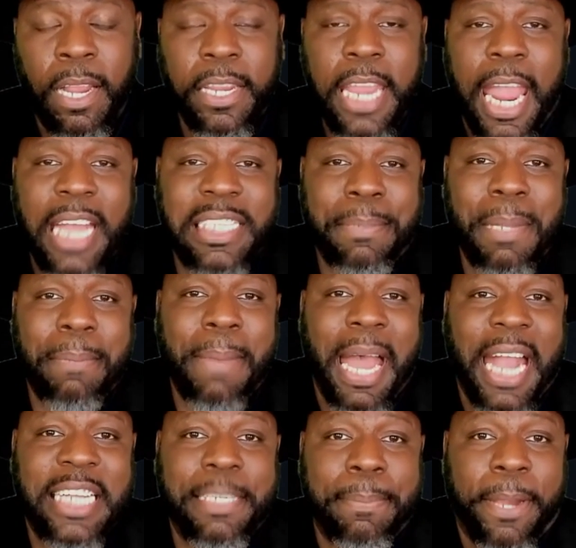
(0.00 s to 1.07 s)
Yeah, it's been
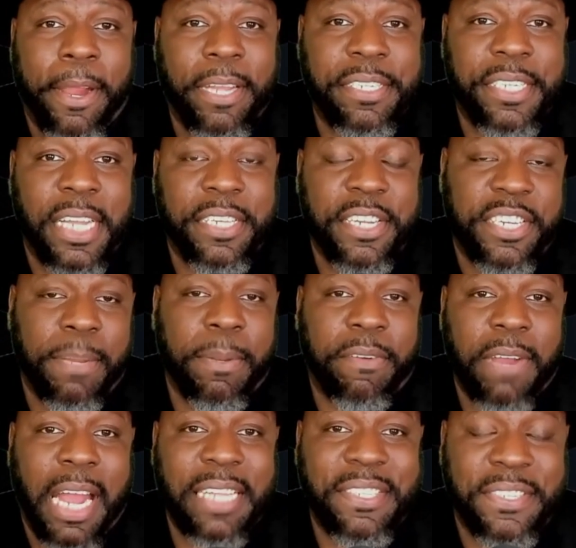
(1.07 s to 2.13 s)
my experience that the
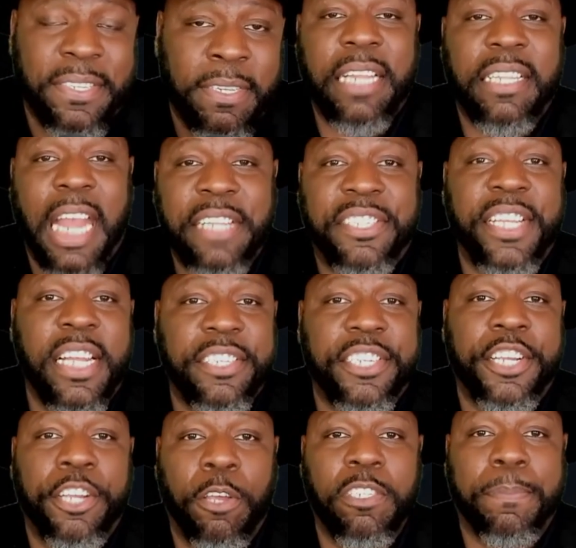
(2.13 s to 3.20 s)
Democrats, they tend
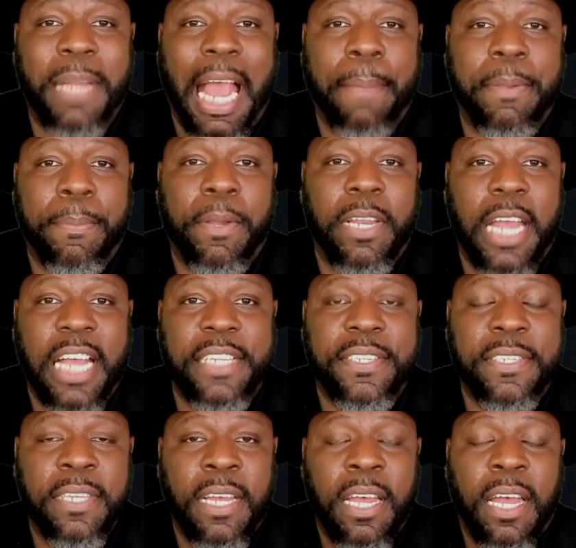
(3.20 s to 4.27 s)
to use Black people
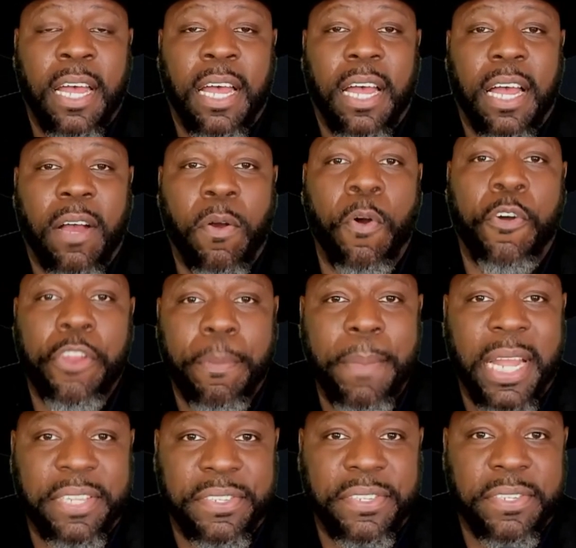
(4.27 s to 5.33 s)
as
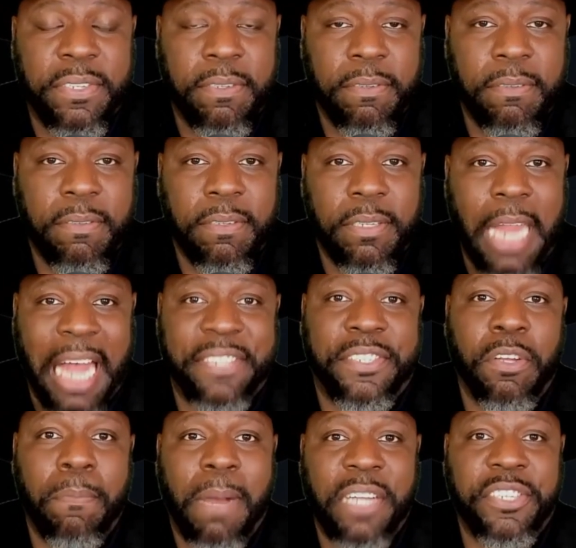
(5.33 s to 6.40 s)
ornaments, not
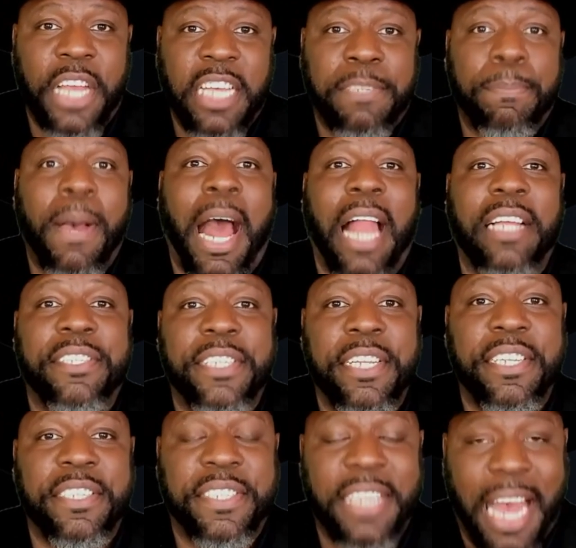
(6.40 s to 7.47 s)
so much as
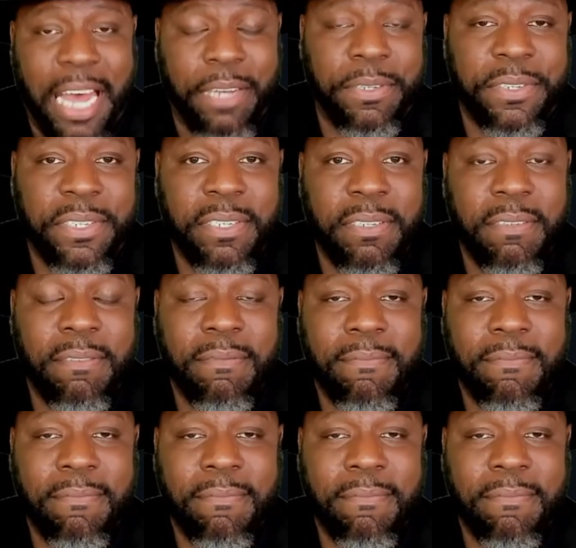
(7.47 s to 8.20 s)
policy deciders.